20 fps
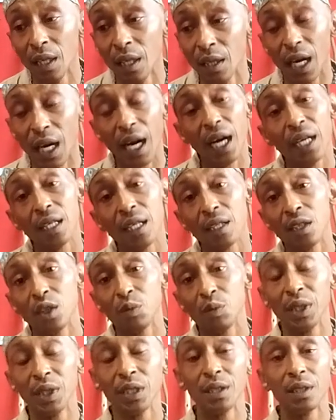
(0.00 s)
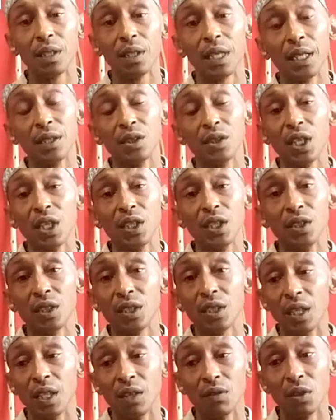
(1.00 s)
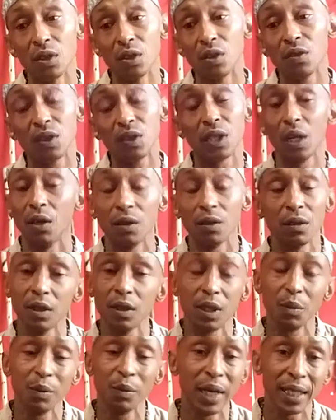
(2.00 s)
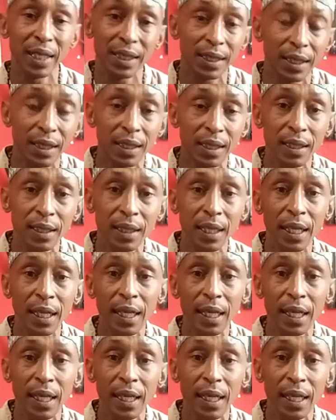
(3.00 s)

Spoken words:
high rhythmical and changes levels of sound dramatically